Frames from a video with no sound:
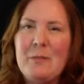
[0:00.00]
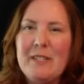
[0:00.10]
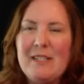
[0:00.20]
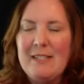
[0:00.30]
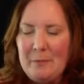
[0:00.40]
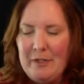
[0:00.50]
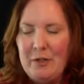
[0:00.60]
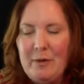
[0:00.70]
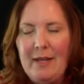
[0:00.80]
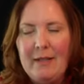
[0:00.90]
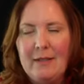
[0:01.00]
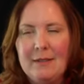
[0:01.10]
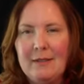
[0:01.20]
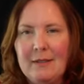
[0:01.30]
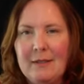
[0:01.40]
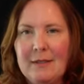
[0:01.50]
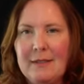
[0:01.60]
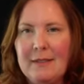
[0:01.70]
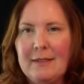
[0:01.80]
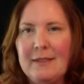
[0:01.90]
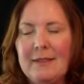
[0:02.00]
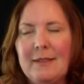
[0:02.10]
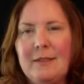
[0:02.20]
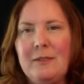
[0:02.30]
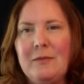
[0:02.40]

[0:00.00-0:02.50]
the business been doing? So,